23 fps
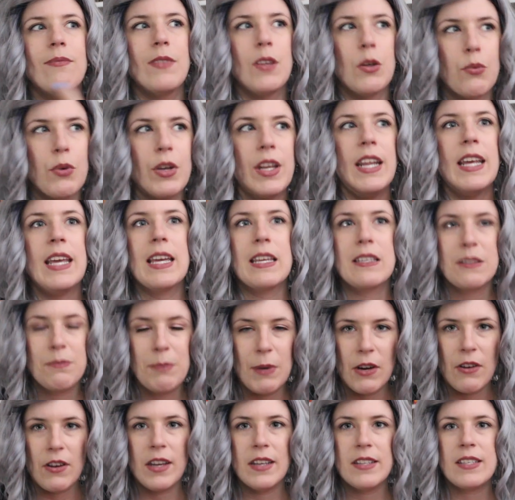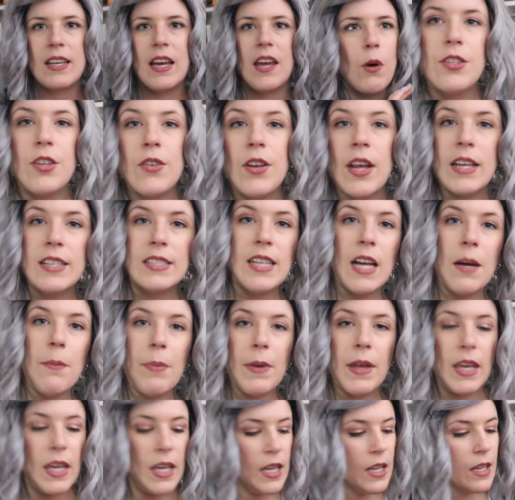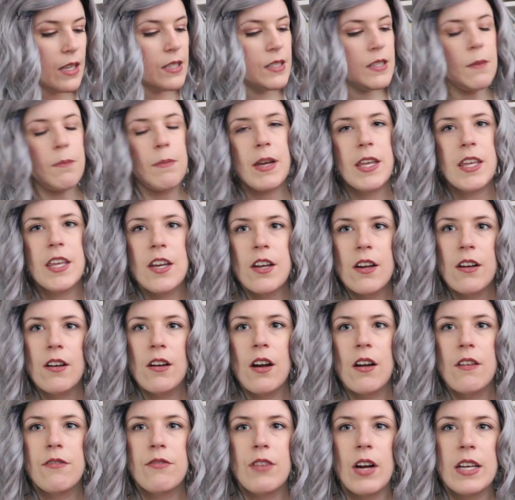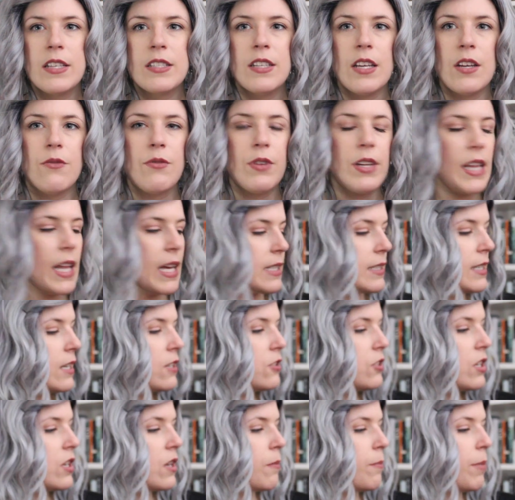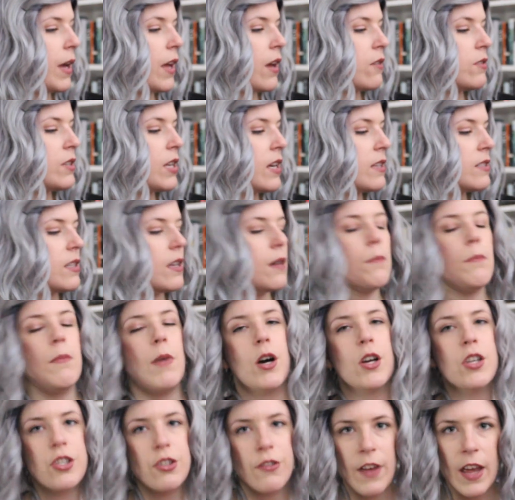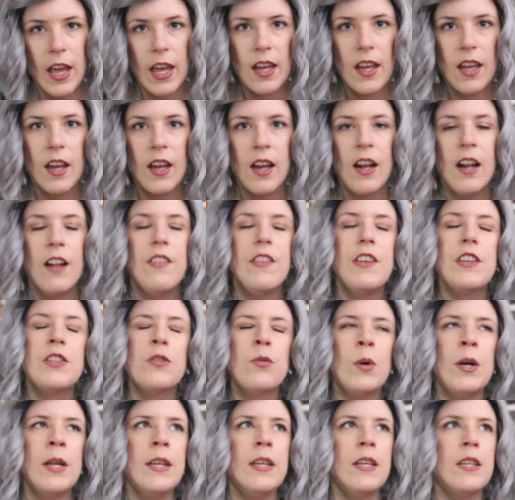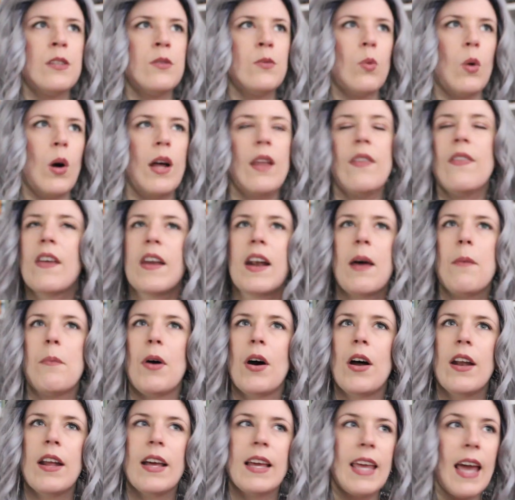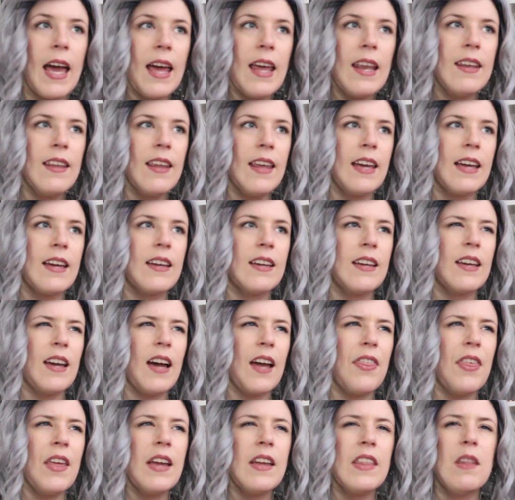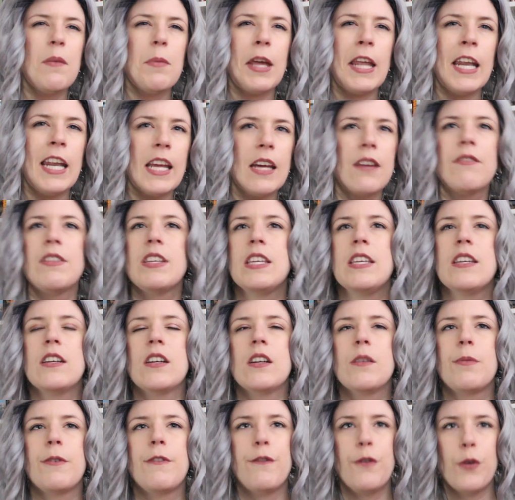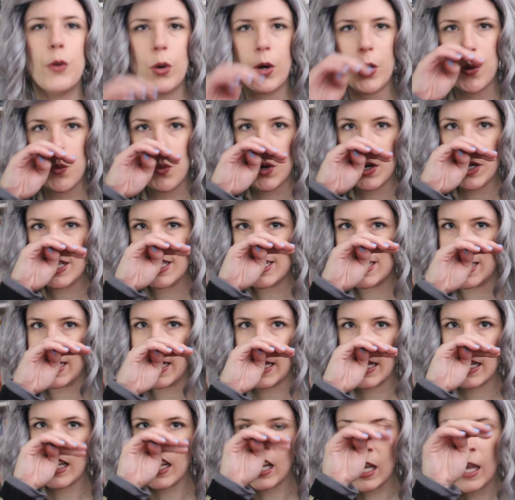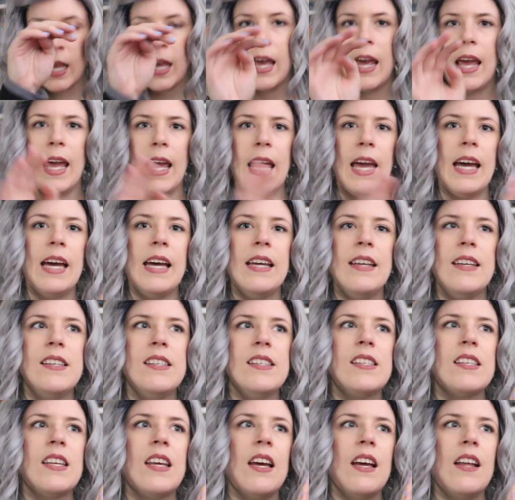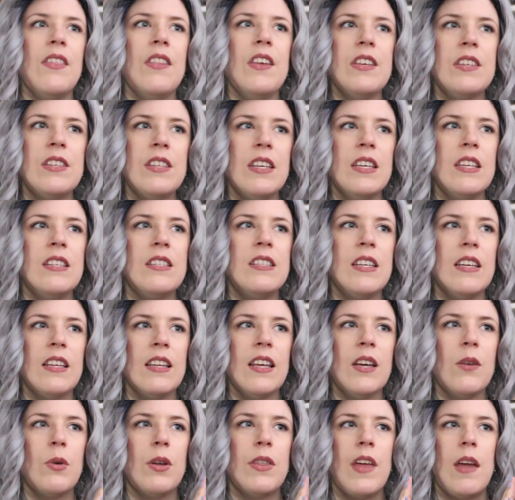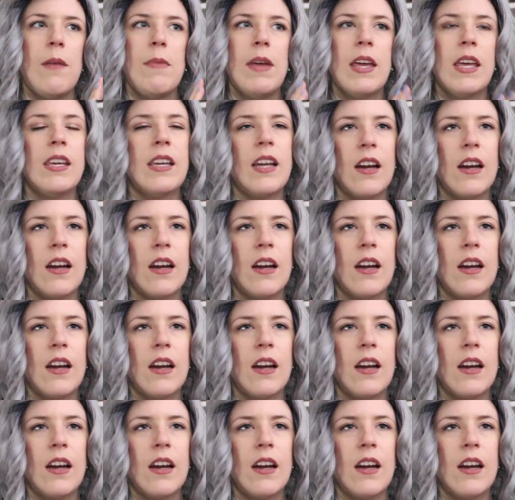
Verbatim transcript: the reading experience. So next up is My Year of Rest and Relaxation by Ottessa Moshfegh. This one is one that I bought again, like I think in the beginning of the year before quarantine, and this is dealing with a main